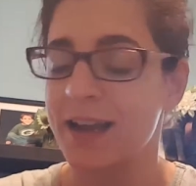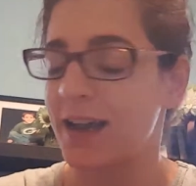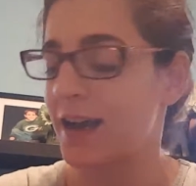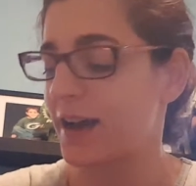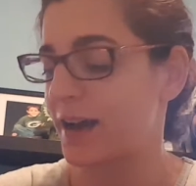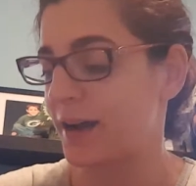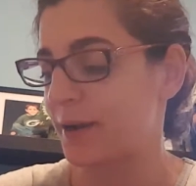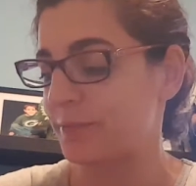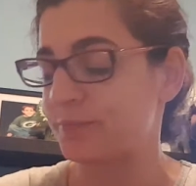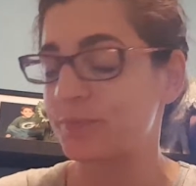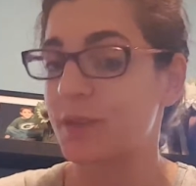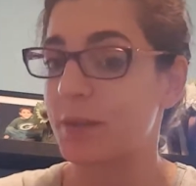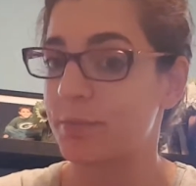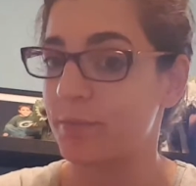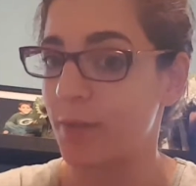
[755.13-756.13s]

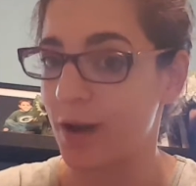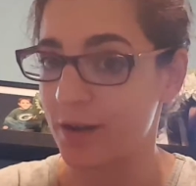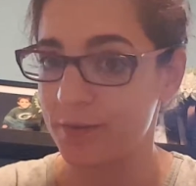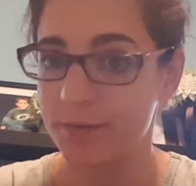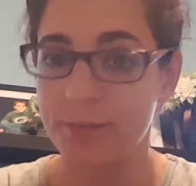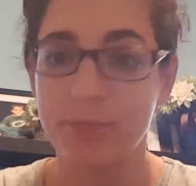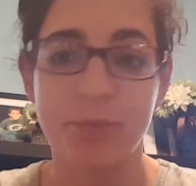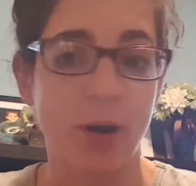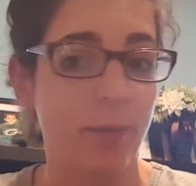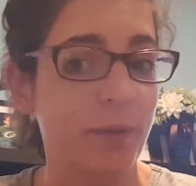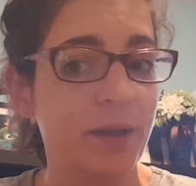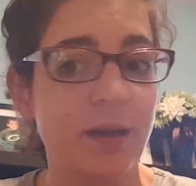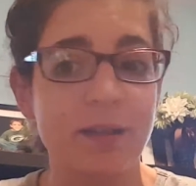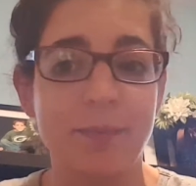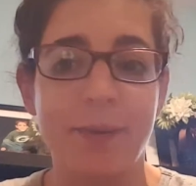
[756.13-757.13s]

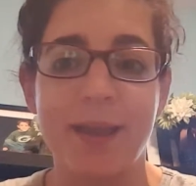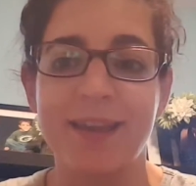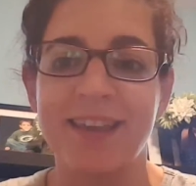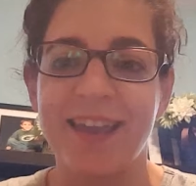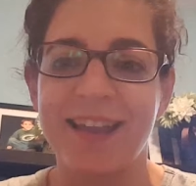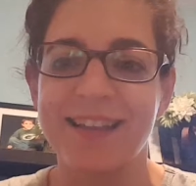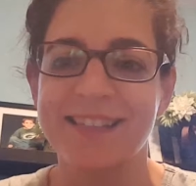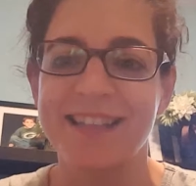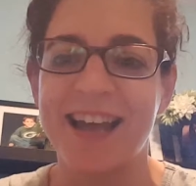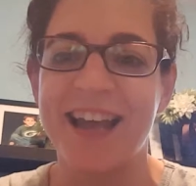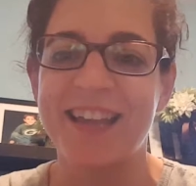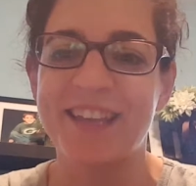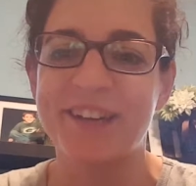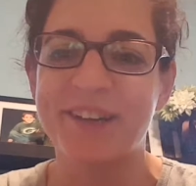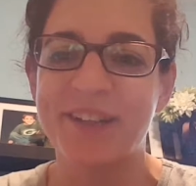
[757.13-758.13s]
Probably not the pancakes
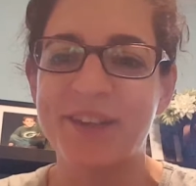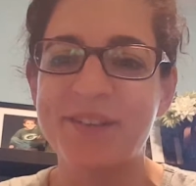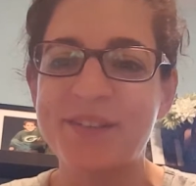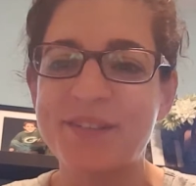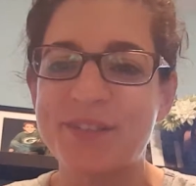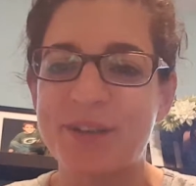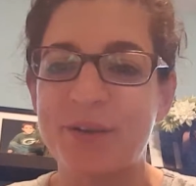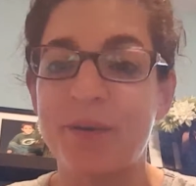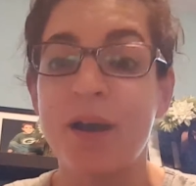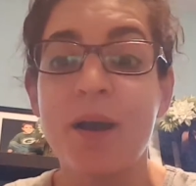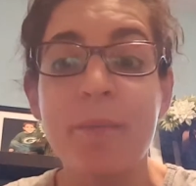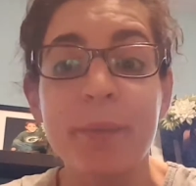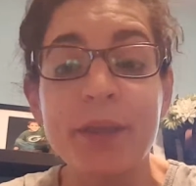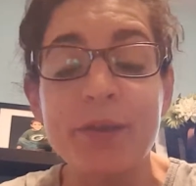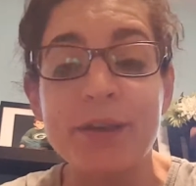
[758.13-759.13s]
that you're used to,
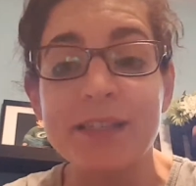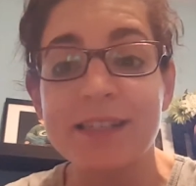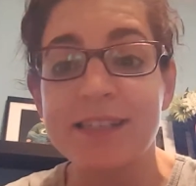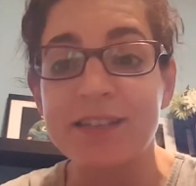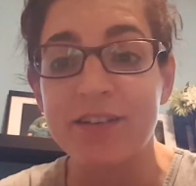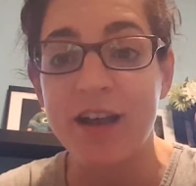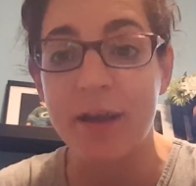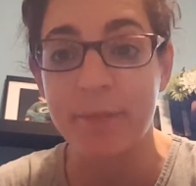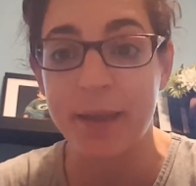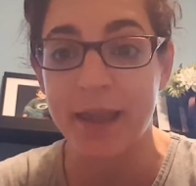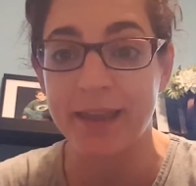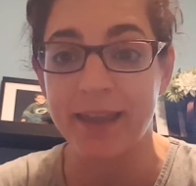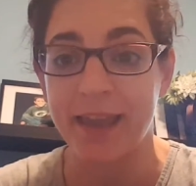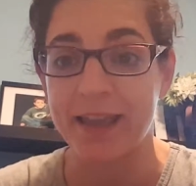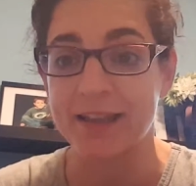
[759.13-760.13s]
but you can still have
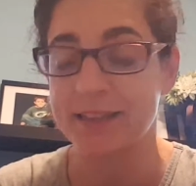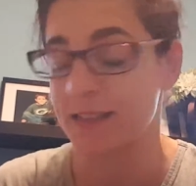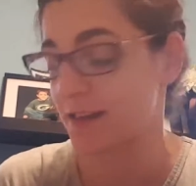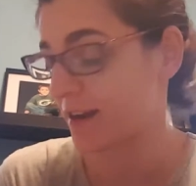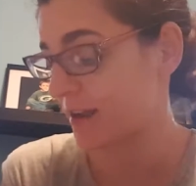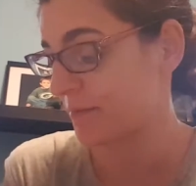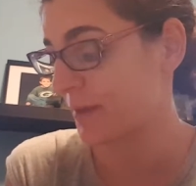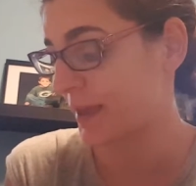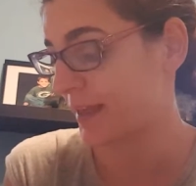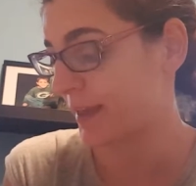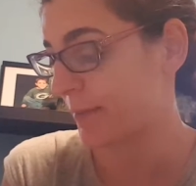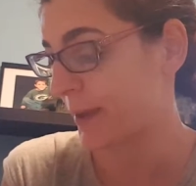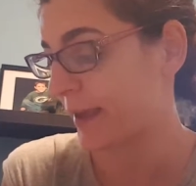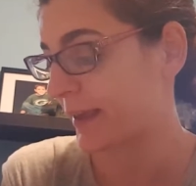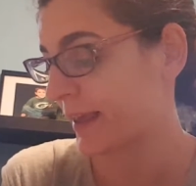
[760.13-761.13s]
pancakes. And I
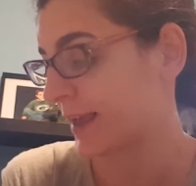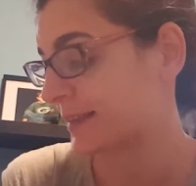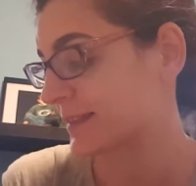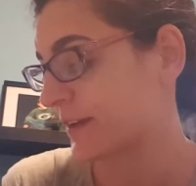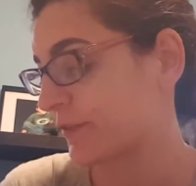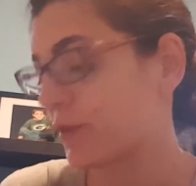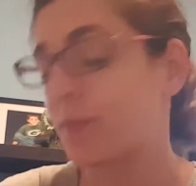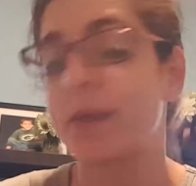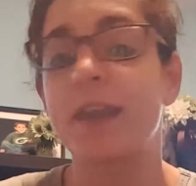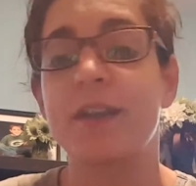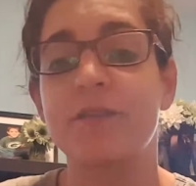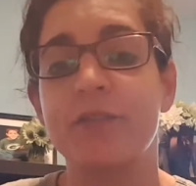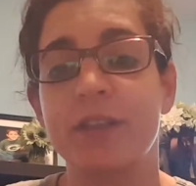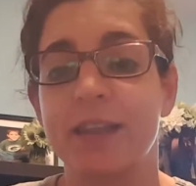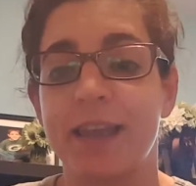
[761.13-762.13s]
make pancakes every
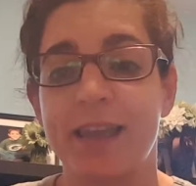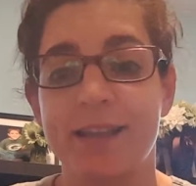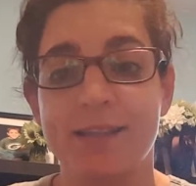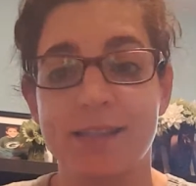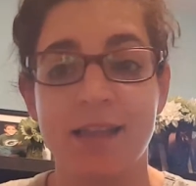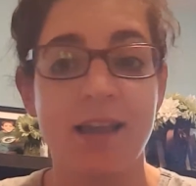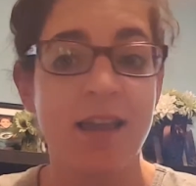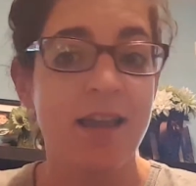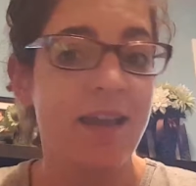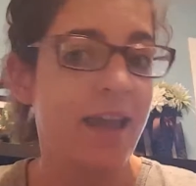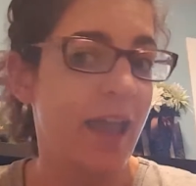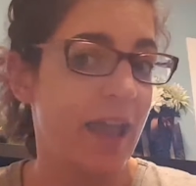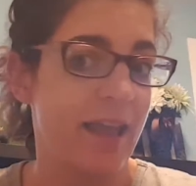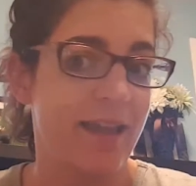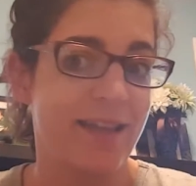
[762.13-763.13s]
weekend for the kids,
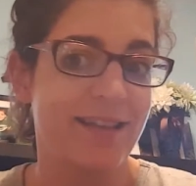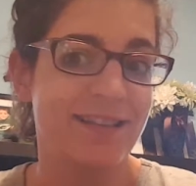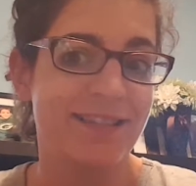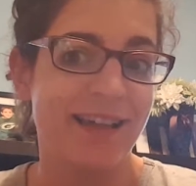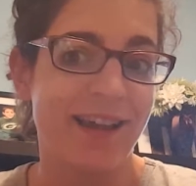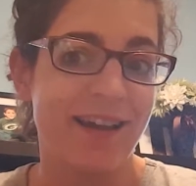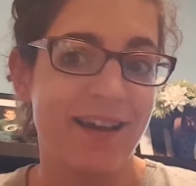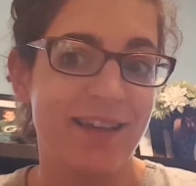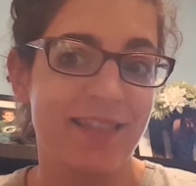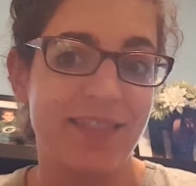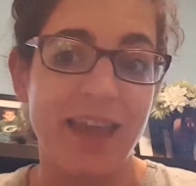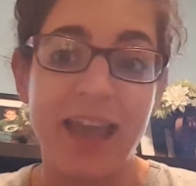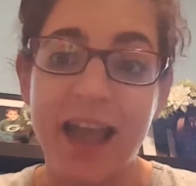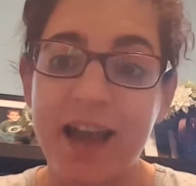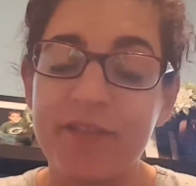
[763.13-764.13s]
and
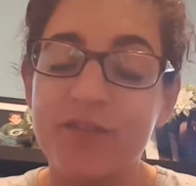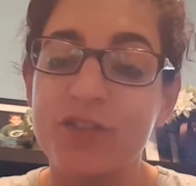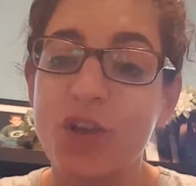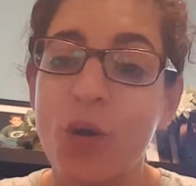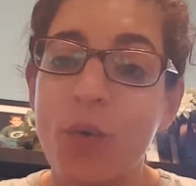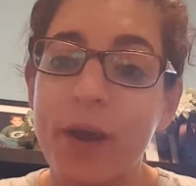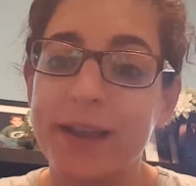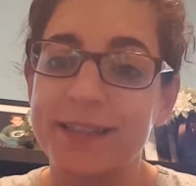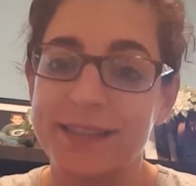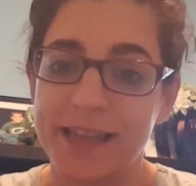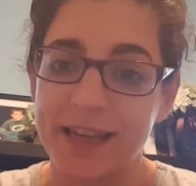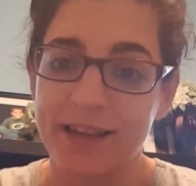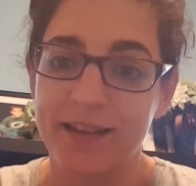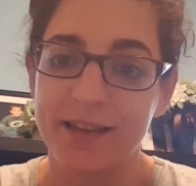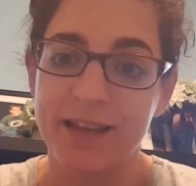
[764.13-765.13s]
they have no
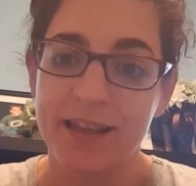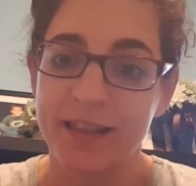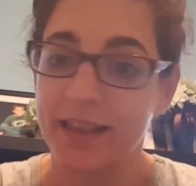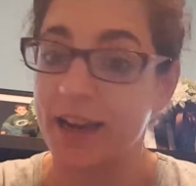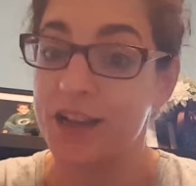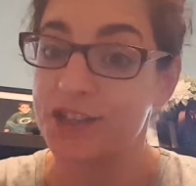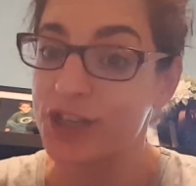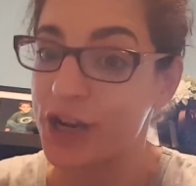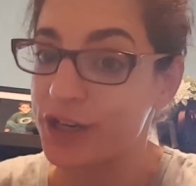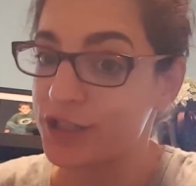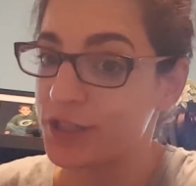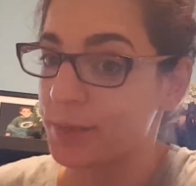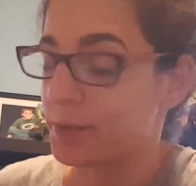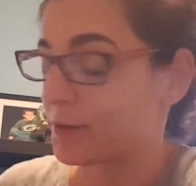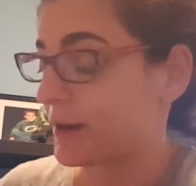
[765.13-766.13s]
idea that I
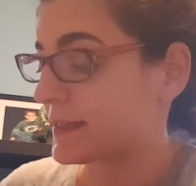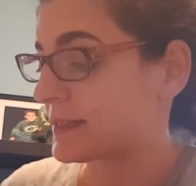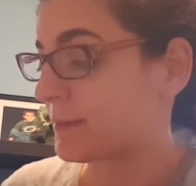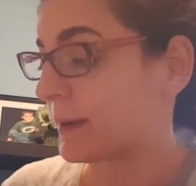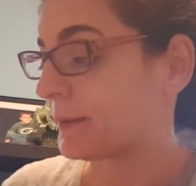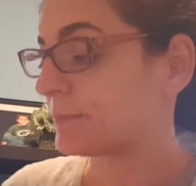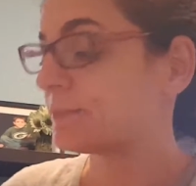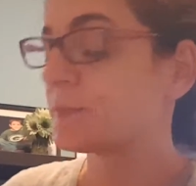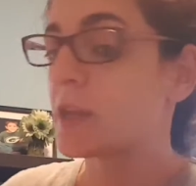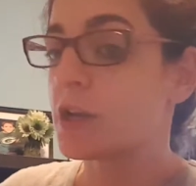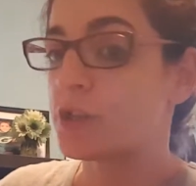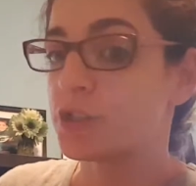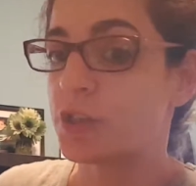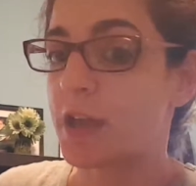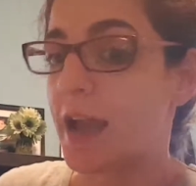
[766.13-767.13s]
changed up the recipe.
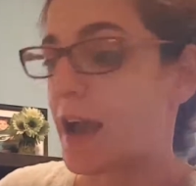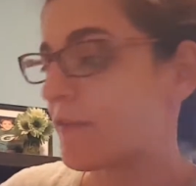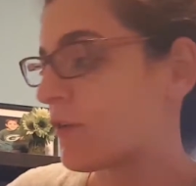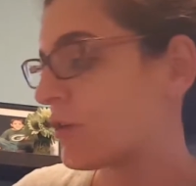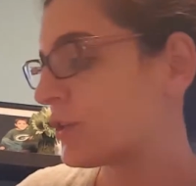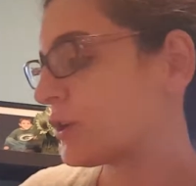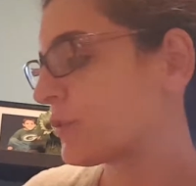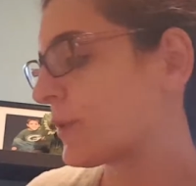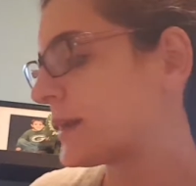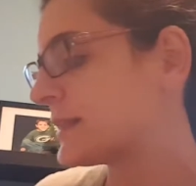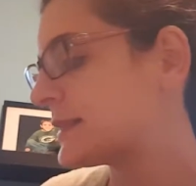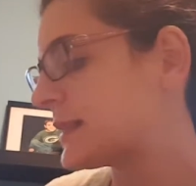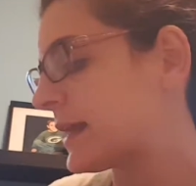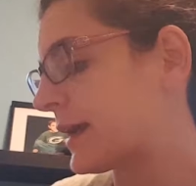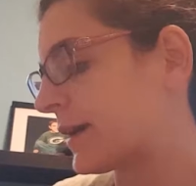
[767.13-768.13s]
So you have all your
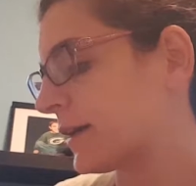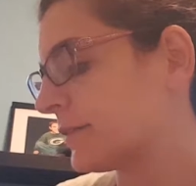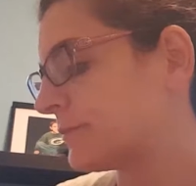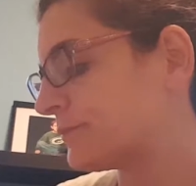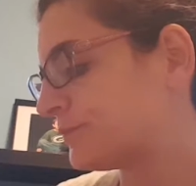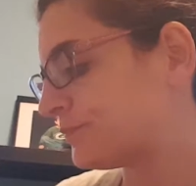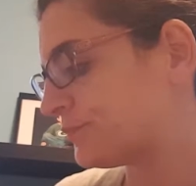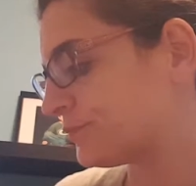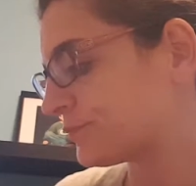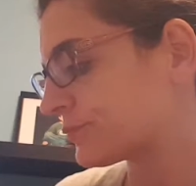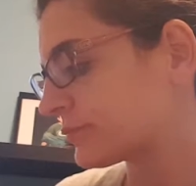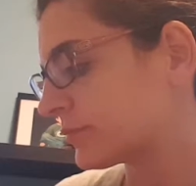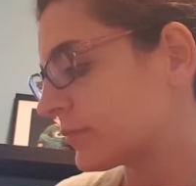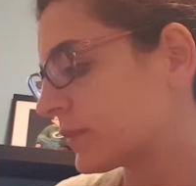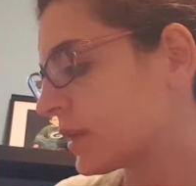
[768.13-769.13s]
ones there,
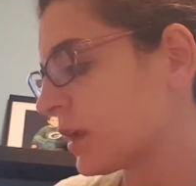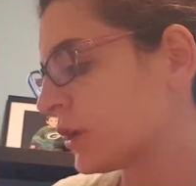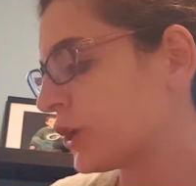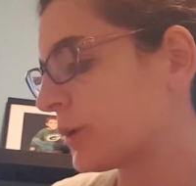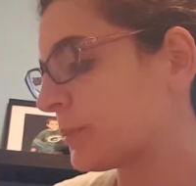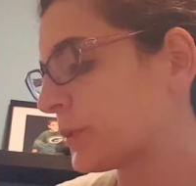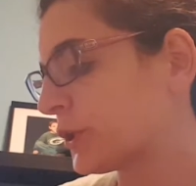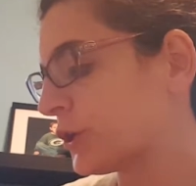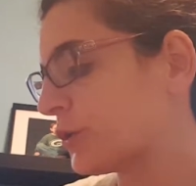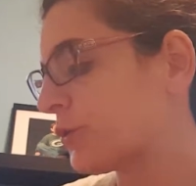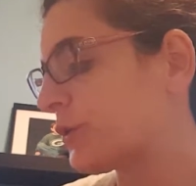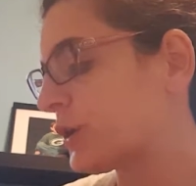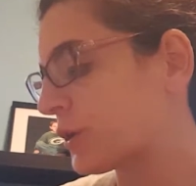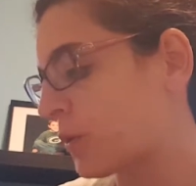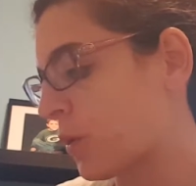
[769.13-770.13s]
your
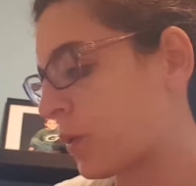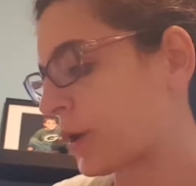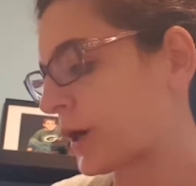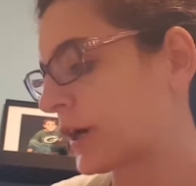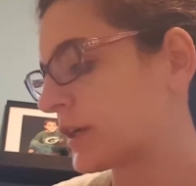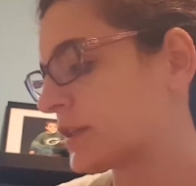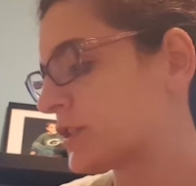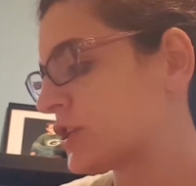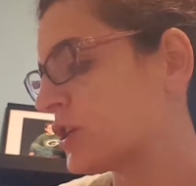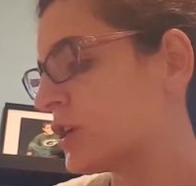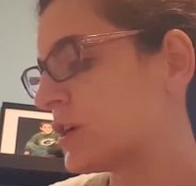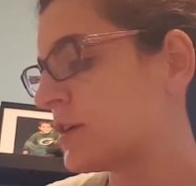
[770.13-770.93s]
blue, your orange.